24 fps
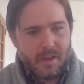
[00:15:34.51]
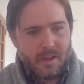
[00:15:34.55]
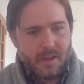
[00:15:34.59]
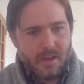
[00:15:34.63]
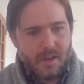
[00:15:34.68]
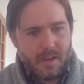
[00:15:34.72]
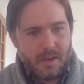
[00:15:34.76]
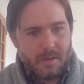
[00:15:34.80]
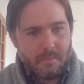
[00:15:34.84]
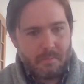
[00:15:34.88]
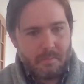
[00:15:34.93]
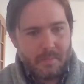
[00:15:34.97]

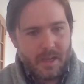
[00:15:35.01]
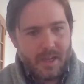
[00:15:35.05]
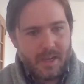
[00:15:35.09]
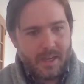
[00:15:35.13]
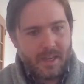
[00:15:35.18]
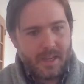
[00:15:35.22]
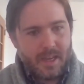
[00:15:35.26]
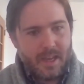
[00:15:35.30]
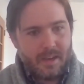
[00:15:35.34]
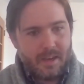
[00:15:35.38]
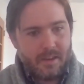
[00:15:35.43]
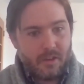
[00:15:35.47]
And
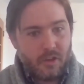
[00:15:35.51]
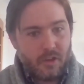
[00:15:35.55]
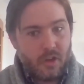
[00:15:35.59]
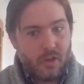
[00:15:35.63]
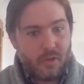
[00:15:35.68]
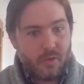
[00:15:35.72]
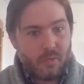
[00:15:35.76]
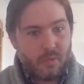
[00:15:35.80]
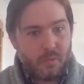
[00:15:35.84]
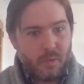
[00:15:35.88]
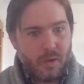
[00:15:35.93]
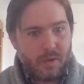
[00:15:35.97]
again,
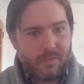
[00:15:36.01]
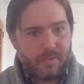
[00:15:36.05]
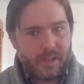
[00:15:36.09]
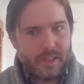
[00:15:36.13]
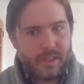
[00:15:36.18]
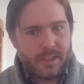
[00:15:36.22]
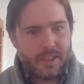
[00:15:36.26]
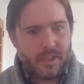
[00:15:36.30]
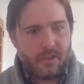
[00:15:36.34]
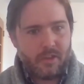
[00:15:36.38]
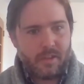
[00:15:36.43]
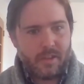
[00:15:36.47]
we have to
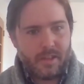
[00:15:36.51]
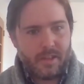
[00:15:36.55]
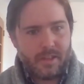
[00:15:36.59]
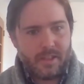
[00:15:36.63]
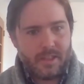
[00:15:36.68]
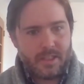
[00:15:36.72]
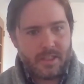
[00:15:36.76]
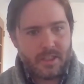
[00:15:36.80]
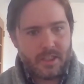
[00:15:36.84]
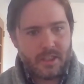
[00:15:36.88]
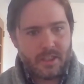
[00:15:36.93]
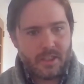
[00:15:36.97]
consider that
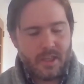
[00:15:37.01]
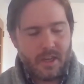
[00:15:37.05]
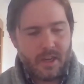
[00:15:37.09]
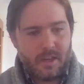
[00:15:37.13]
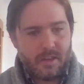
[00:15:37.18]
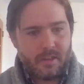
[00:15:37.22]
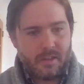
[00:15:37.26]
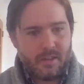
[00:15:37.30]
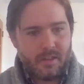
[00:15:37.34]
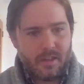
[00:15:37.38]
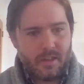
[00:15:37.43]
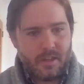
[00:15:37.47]
this is
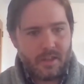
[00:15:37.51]
not